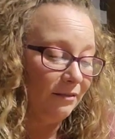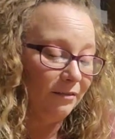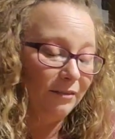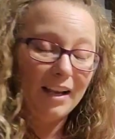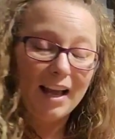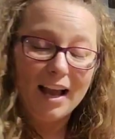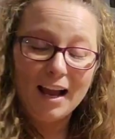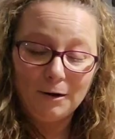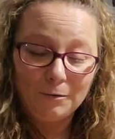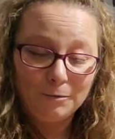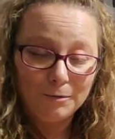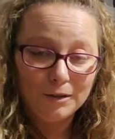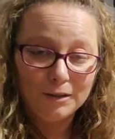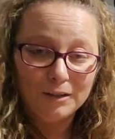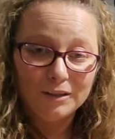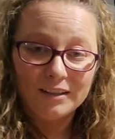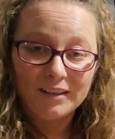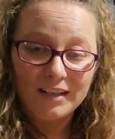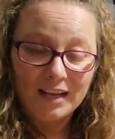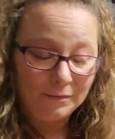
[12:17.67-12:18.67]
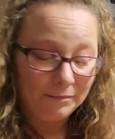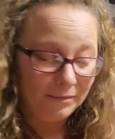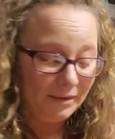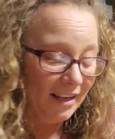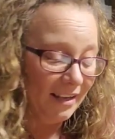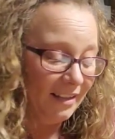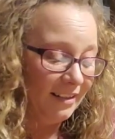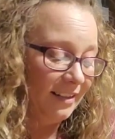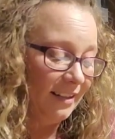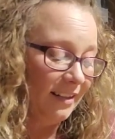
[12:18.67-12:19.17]
flowers type
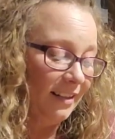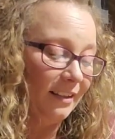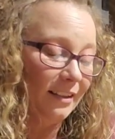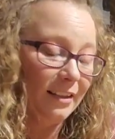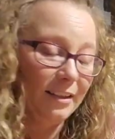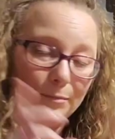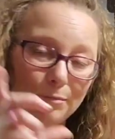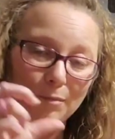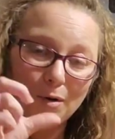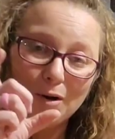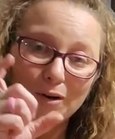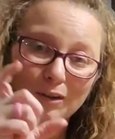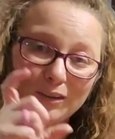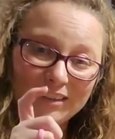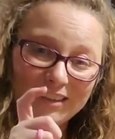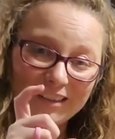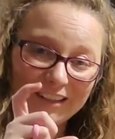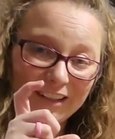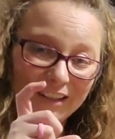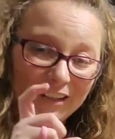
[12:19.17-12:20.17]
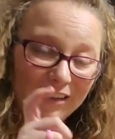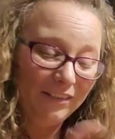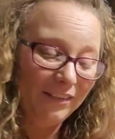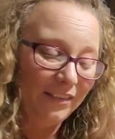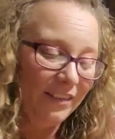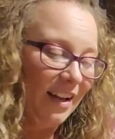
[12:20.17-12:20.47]
things in it, the small stuff.